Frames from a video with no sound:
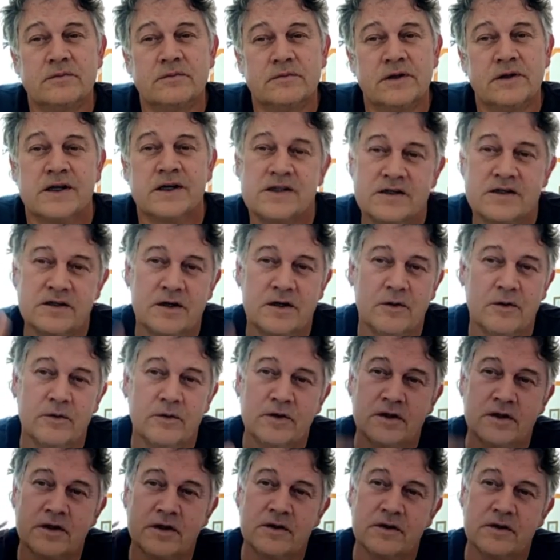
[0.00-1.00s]
That's now
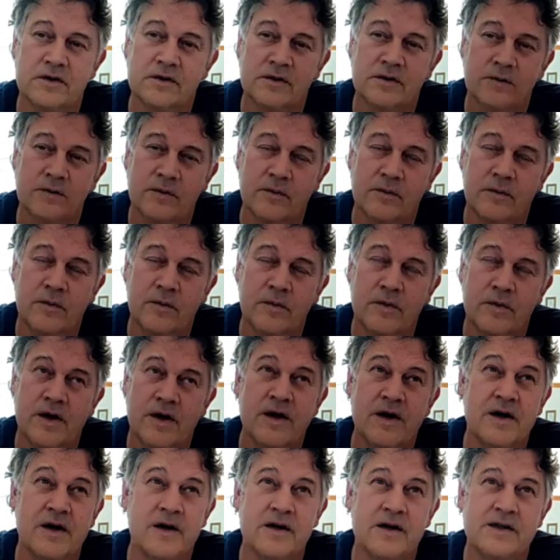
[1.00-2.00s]
on the
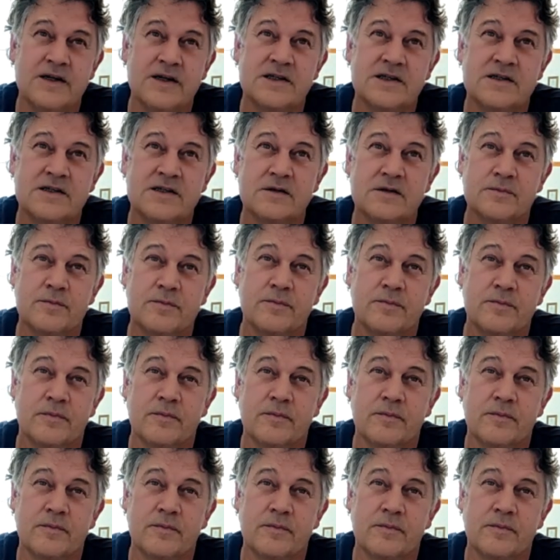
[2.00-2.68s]
eastern